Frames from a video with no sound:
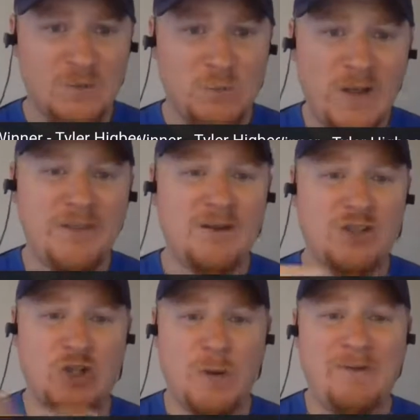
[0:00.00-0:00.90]
with
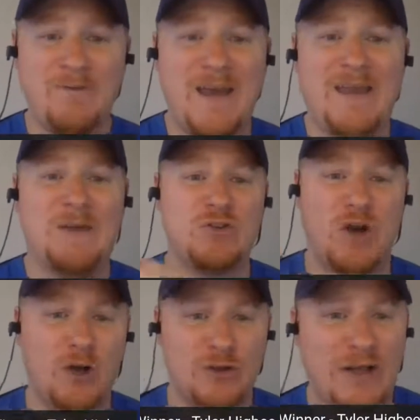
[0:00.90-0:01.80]
Sean McVay, he was
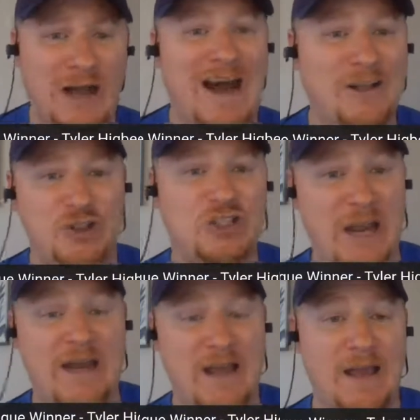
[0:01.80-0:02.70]
under Kyle
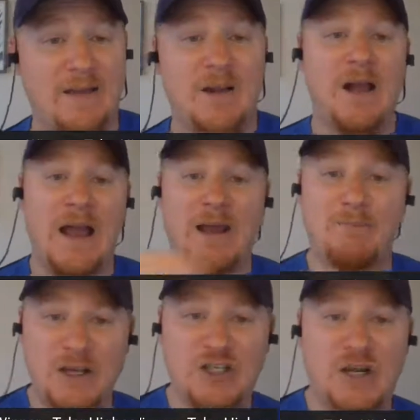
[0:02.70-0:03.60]
Shanahan and
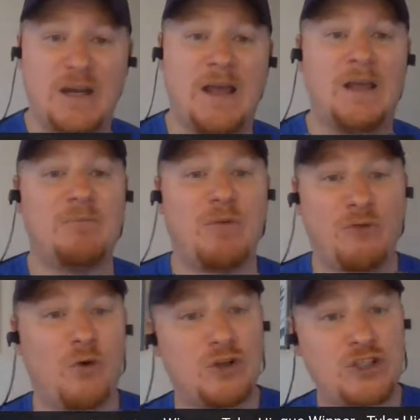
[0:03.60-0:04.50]
Mike Shanahan
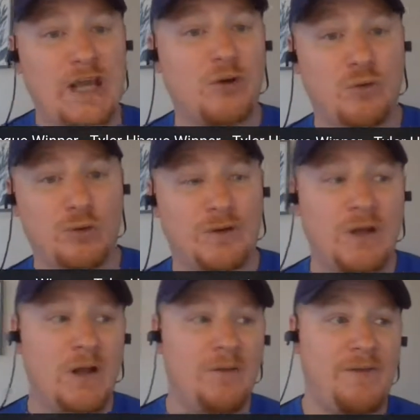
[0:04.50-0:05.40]
before Jay Gruden.
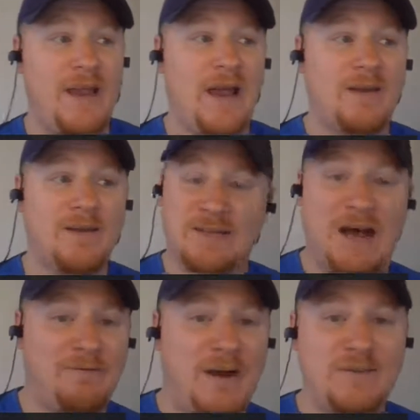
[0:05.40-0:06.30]
They had
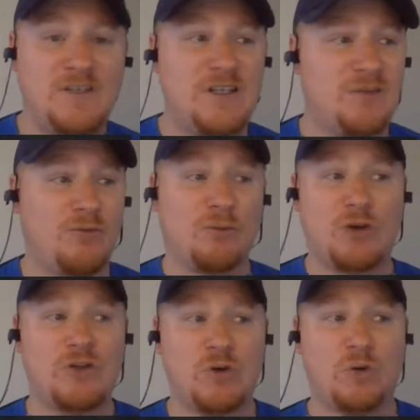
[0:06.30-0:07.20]
top 5 season from
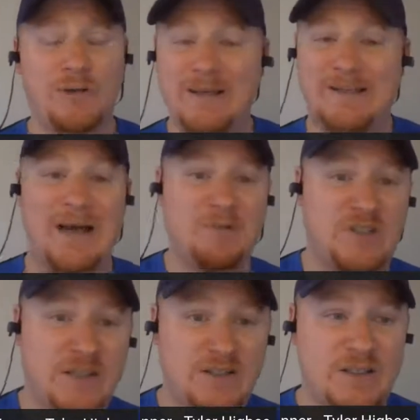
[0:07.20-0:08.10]
Chris Cooley, top
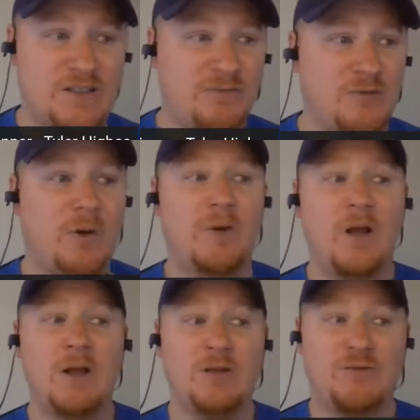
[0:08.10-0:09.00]
6 season from
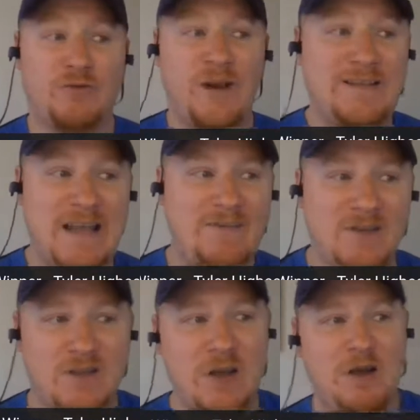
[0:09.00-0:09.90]
Fred Davis,